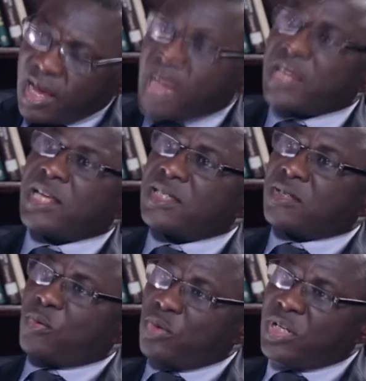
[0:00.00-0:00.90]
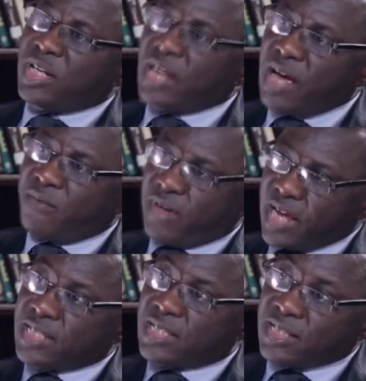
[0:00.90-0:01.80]
Others who didn't have
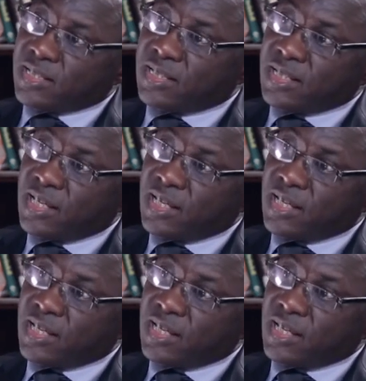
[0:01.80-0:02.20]
license